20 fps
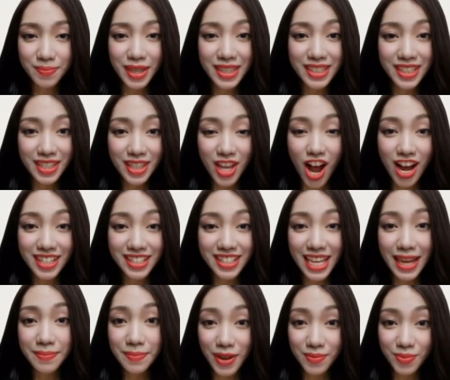but the loss
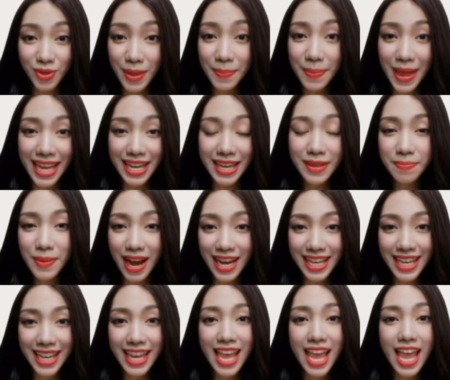can be repaid in
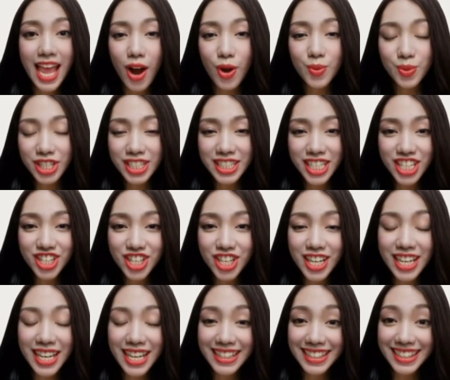money,
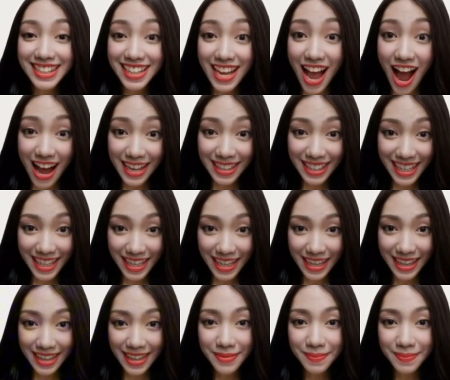rescission is not needed.